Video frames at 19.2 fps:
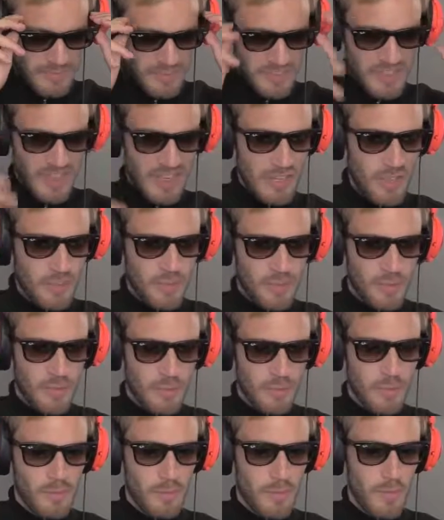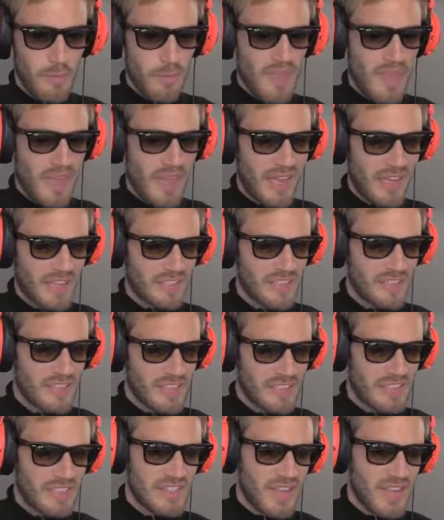see-through BS
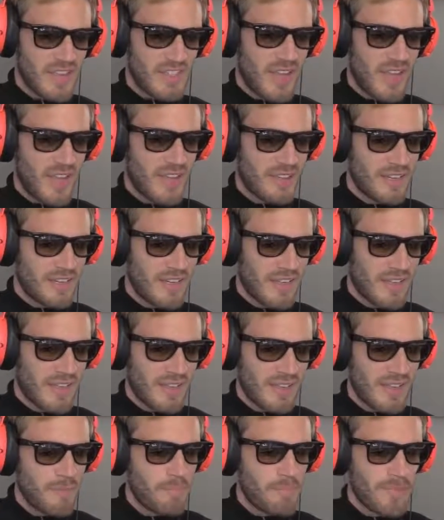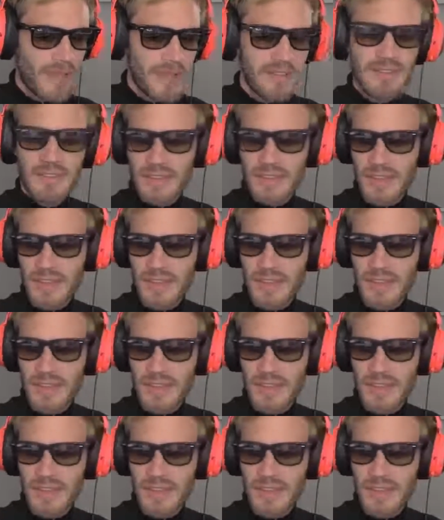and say that he planted